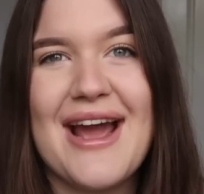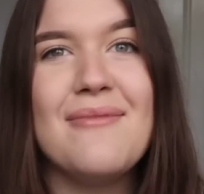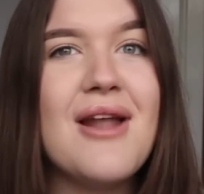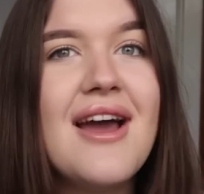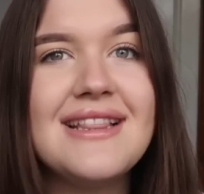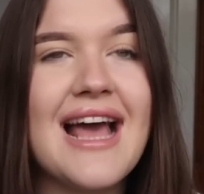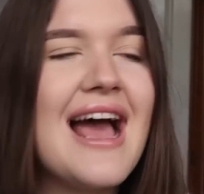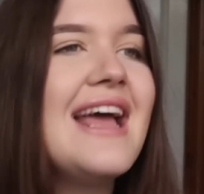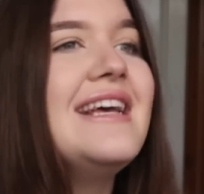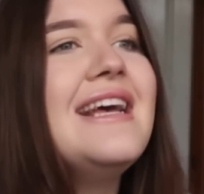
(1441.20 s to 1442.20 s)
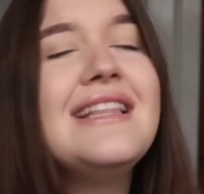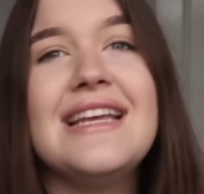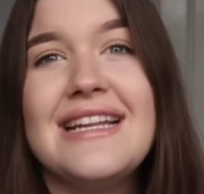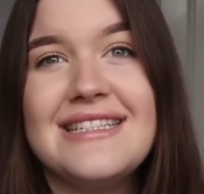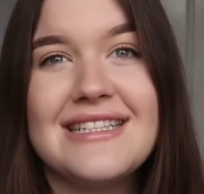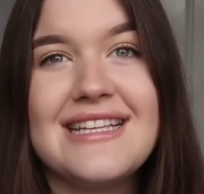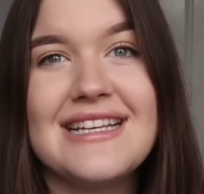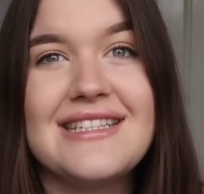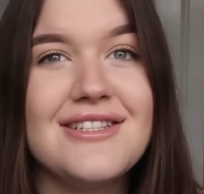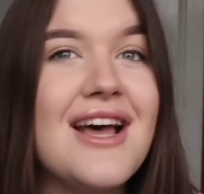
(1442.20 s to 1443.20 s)
I'm lying there. The
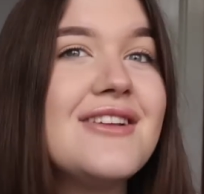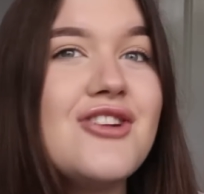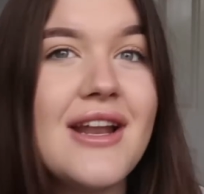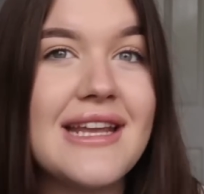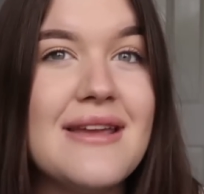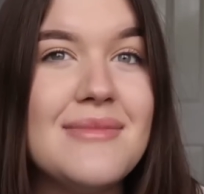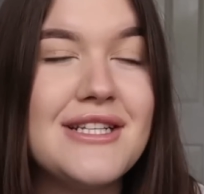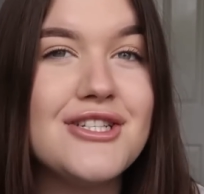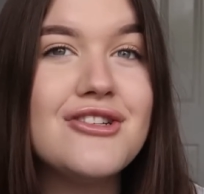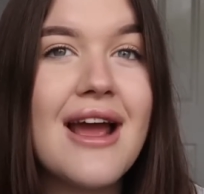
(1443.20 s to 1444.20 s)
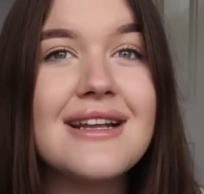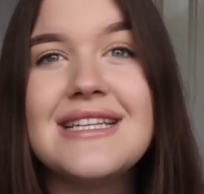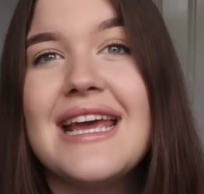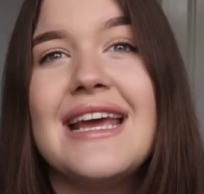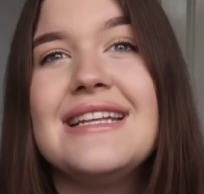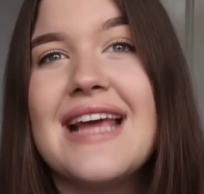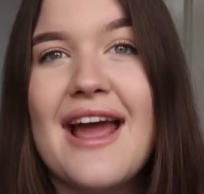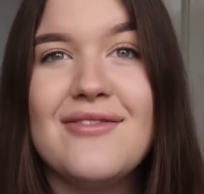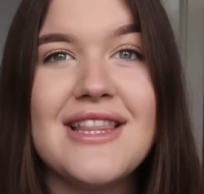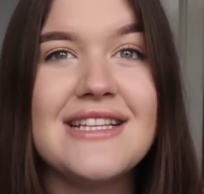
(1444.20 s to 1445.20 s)
anaesthetist is like trying to keep me distracted.
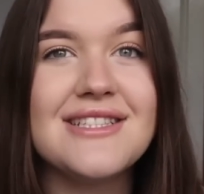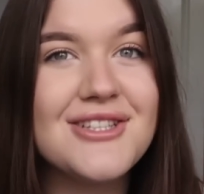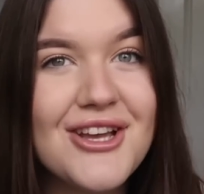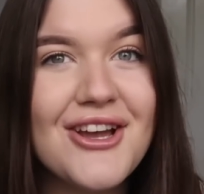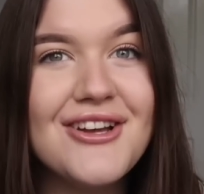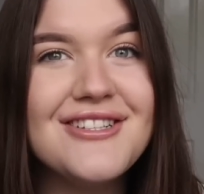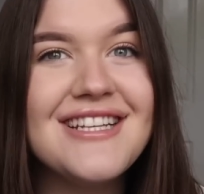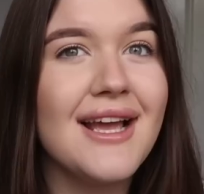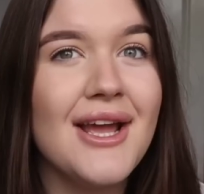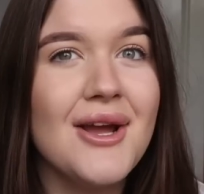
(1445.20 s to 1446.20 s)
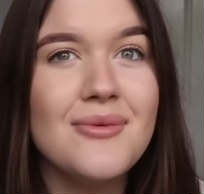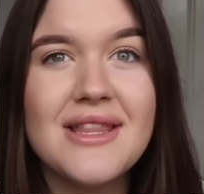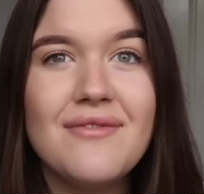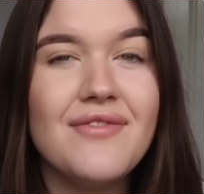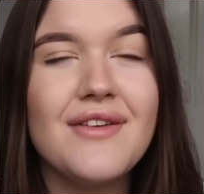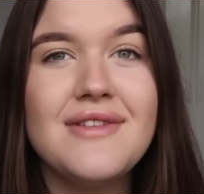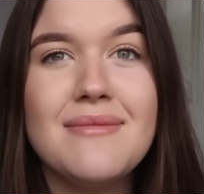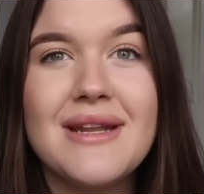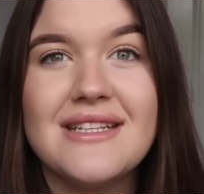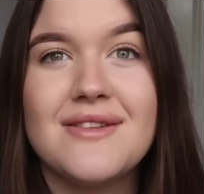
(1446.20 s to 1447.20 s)
Everything's good. Within 15
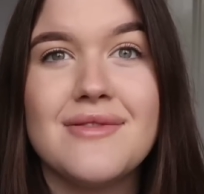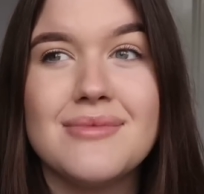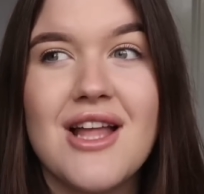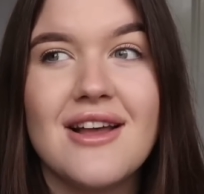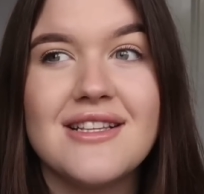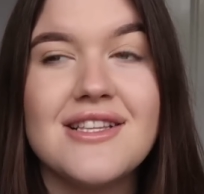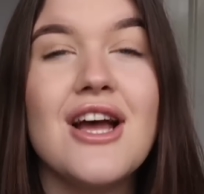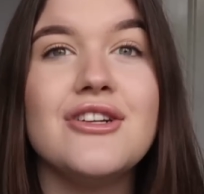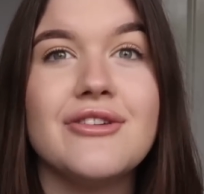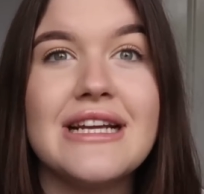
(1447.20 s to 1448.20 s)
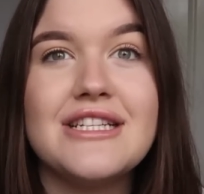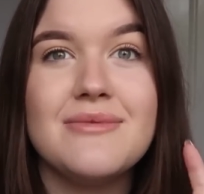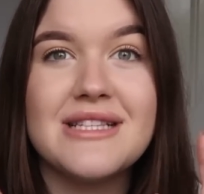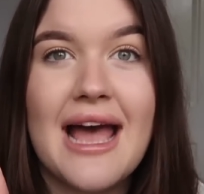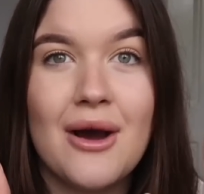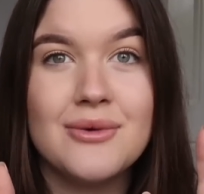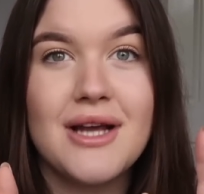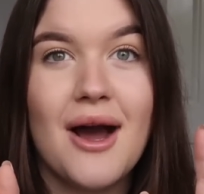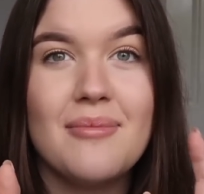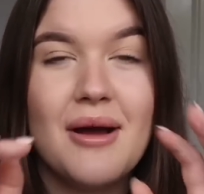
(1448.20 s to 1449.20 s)
minutes of them starting the surgery, she was held
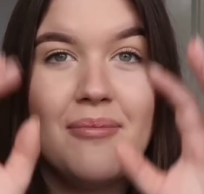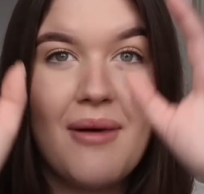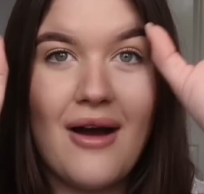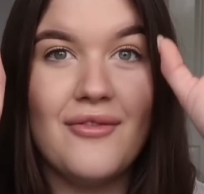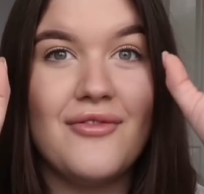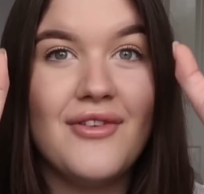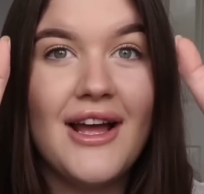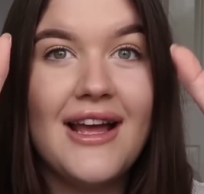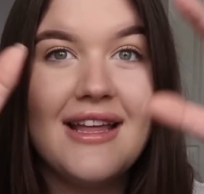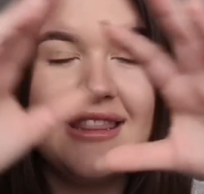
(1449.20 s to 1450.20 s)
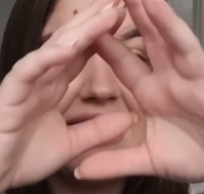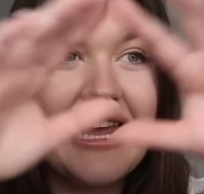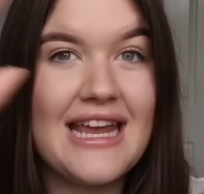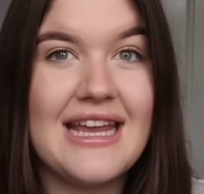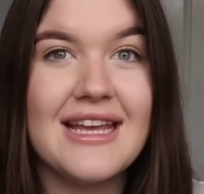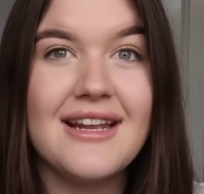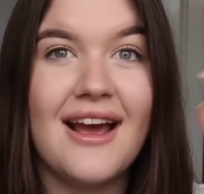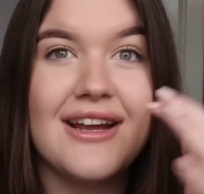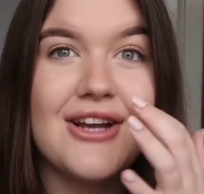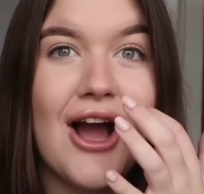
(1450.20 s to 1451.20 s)
up above the
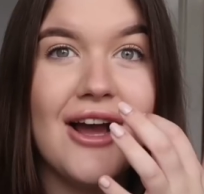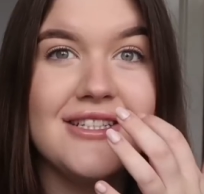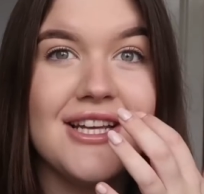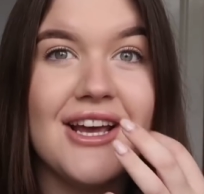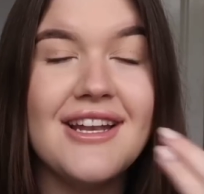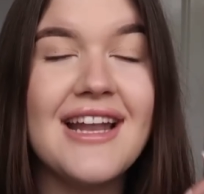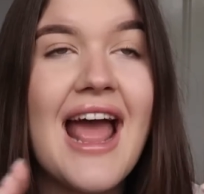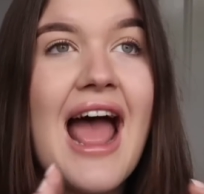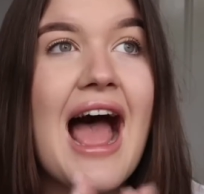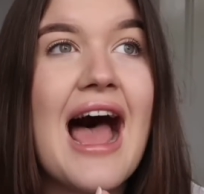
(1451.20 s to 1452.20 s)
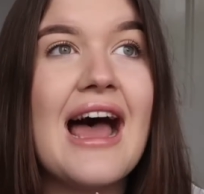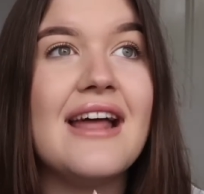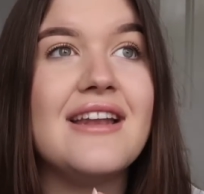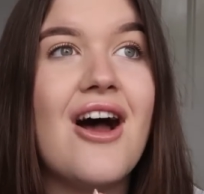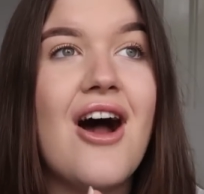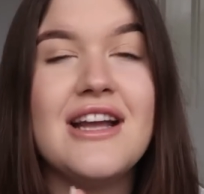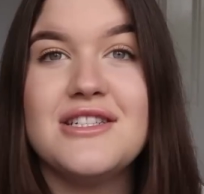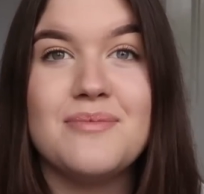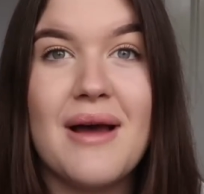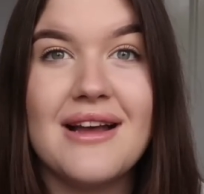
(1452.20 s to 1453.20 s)
like curtain, and I
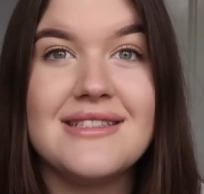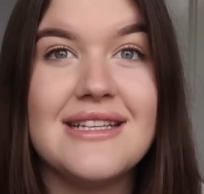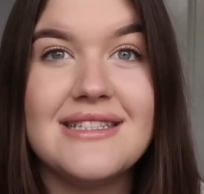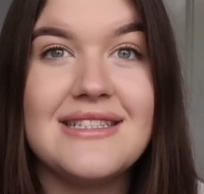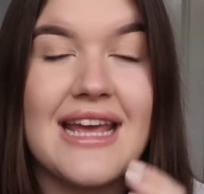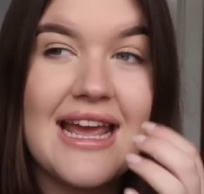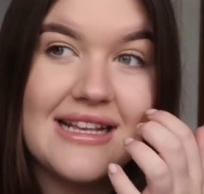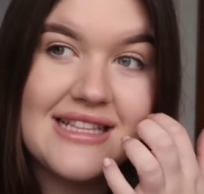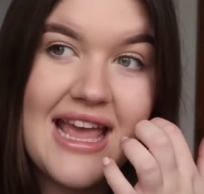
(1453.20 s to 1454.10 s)
just burst into tears.